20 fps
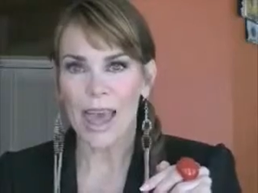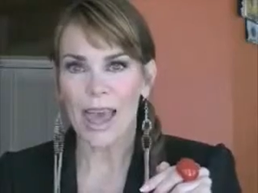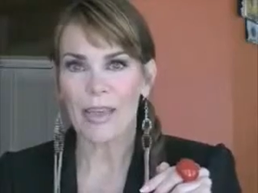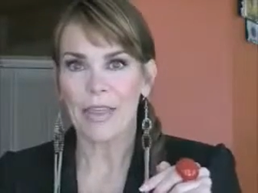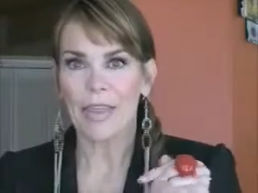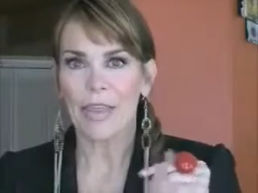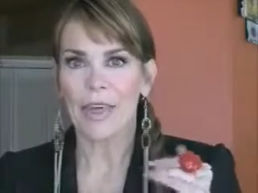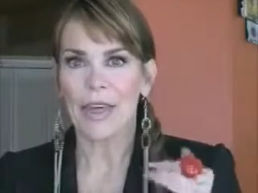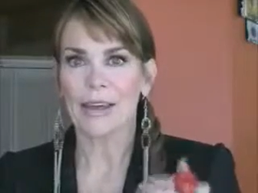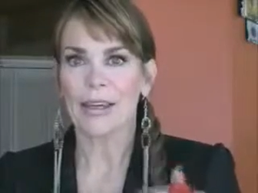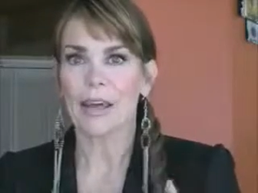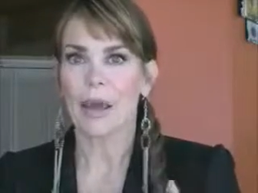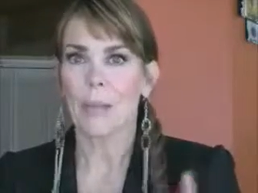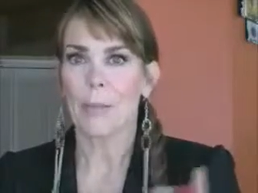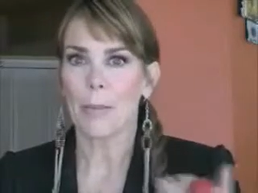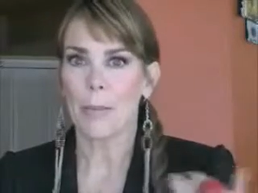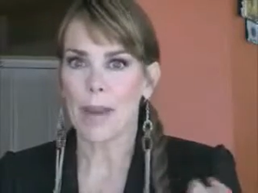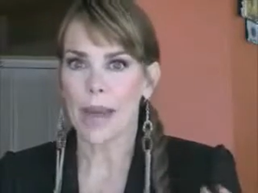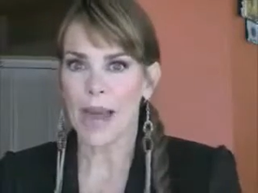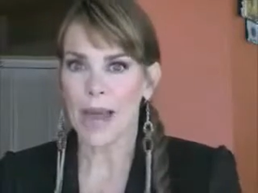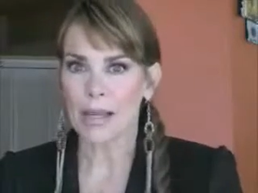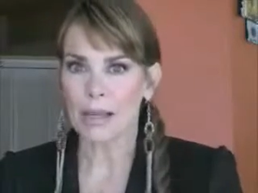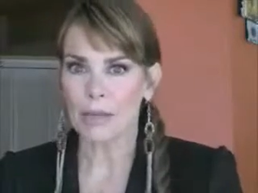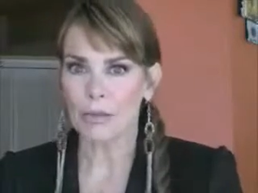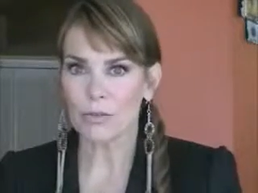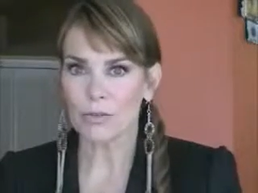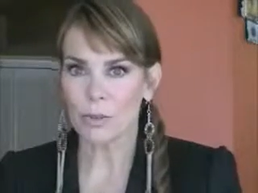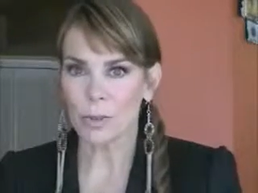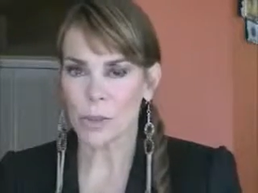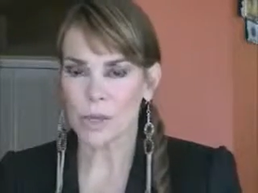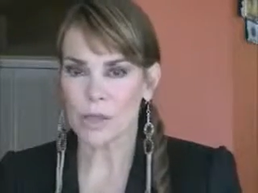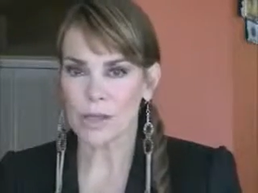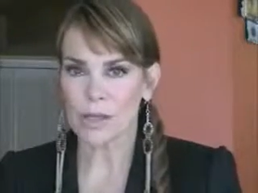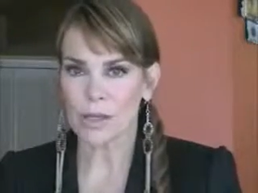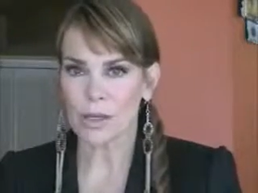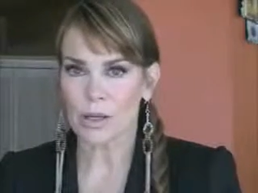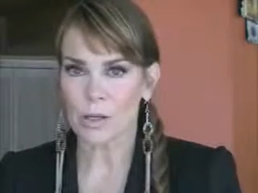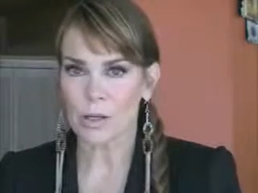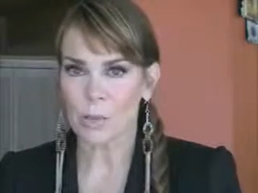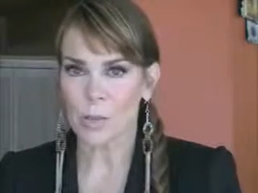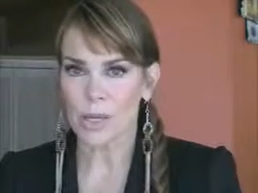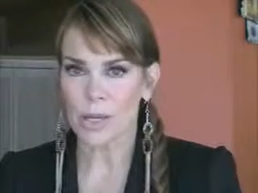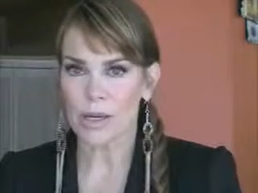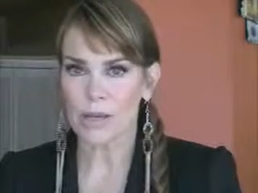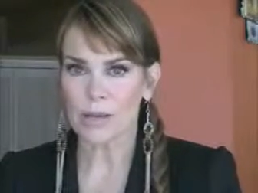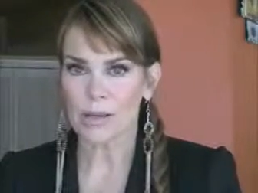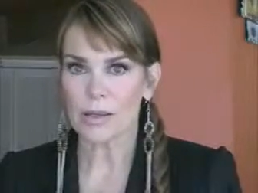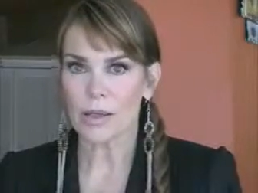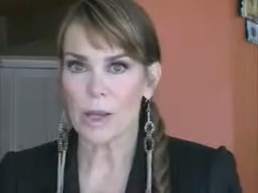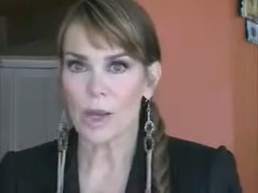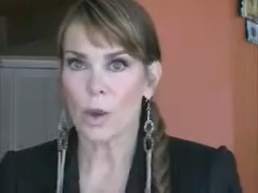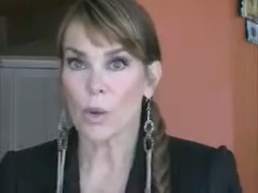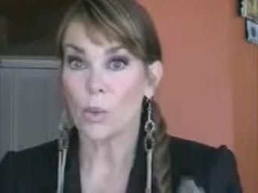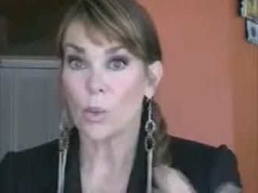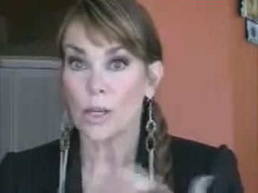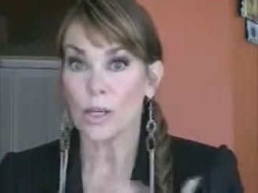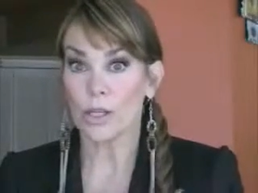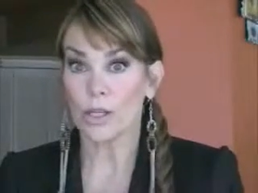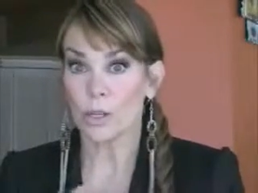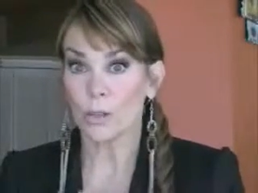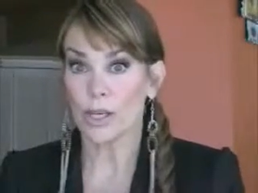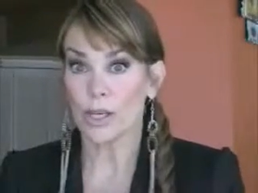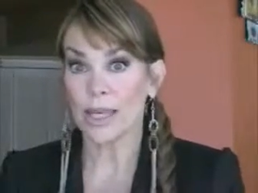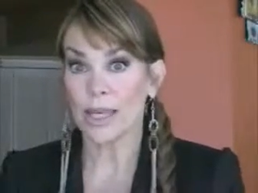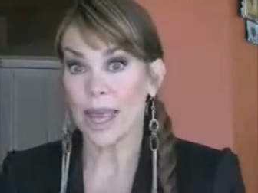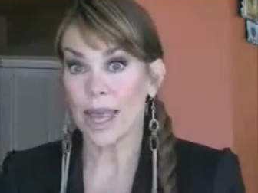and then come back in 4 to 6 weeks. We do it